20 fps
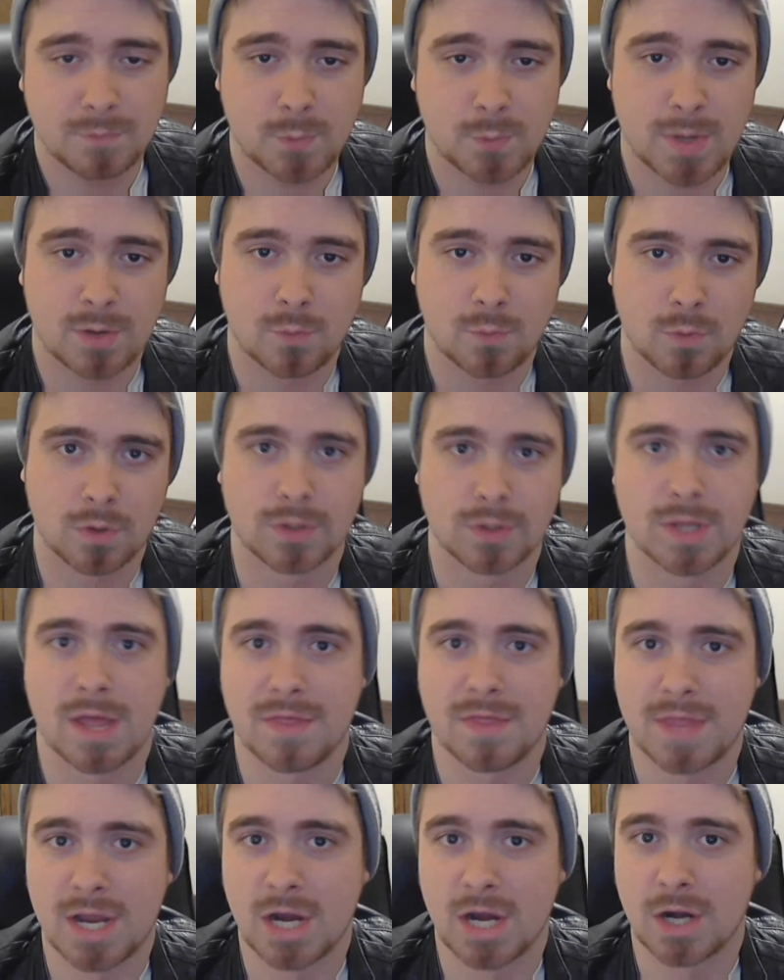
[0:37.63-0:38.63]
We had a world
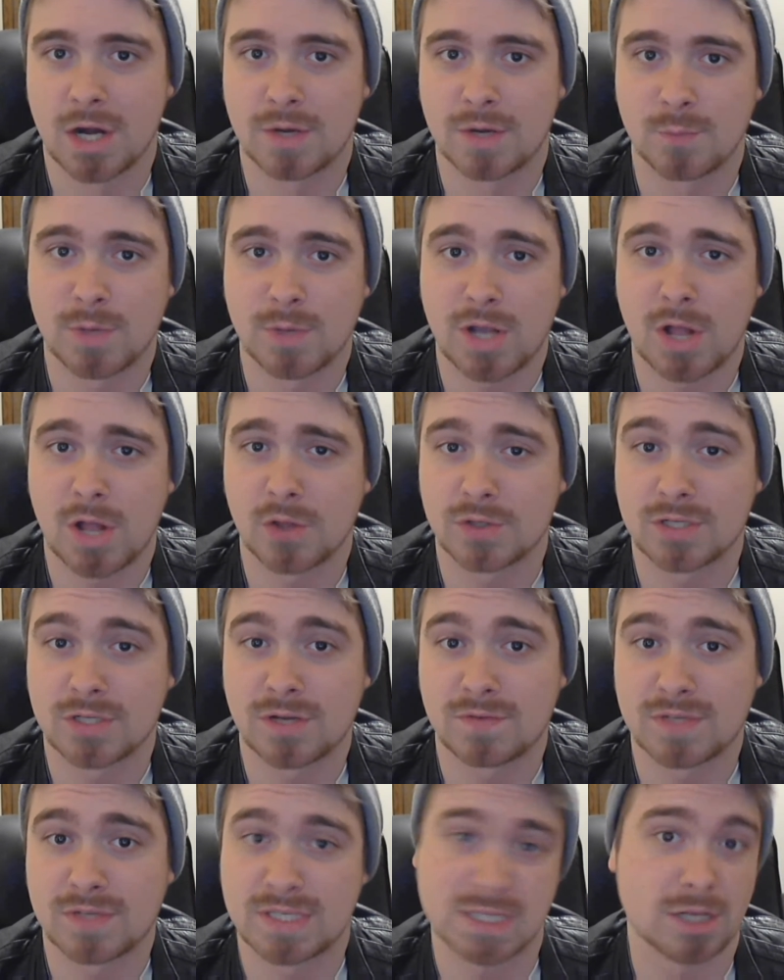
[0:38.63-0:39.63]
on there, and we called
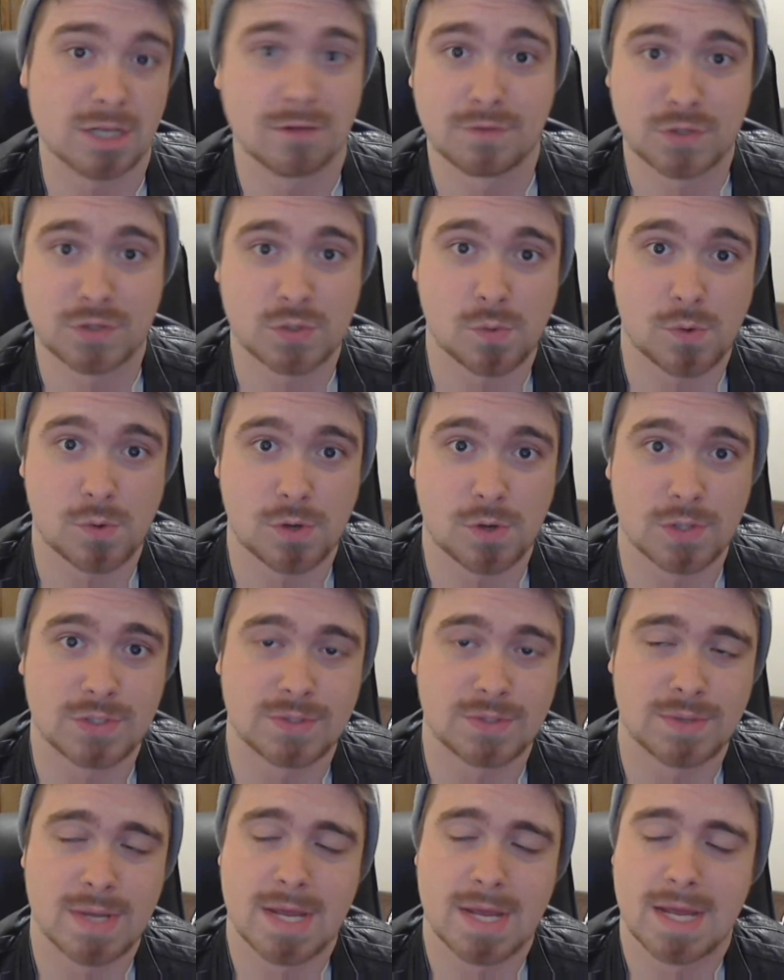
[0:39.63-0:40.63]
ourselves the Silver
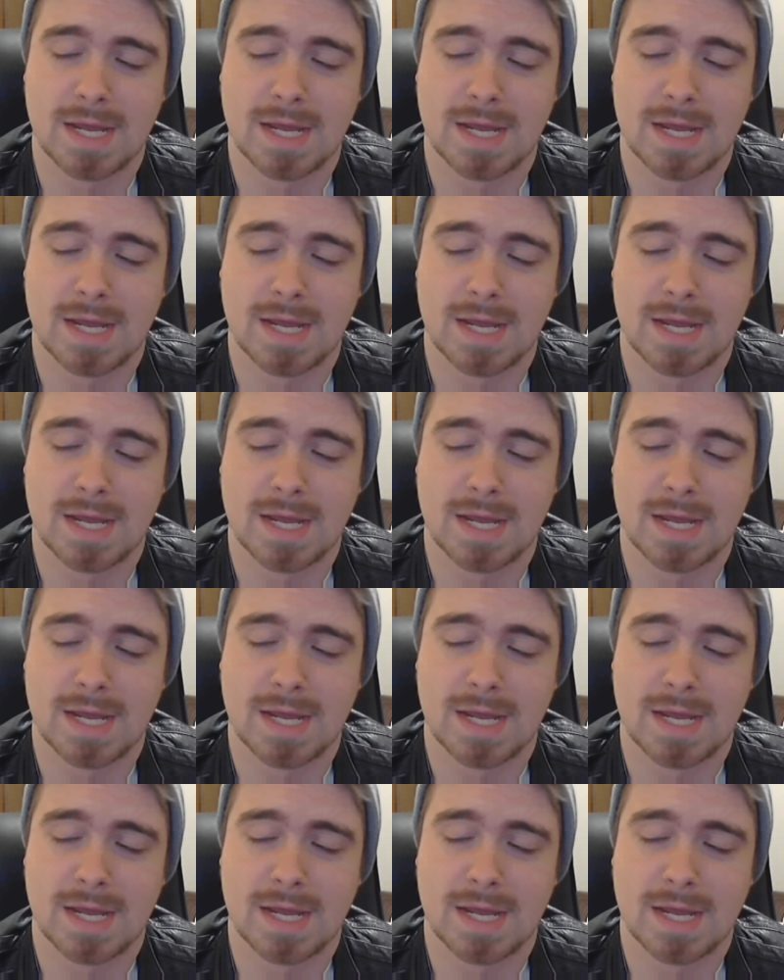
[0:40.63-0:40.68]
Swords.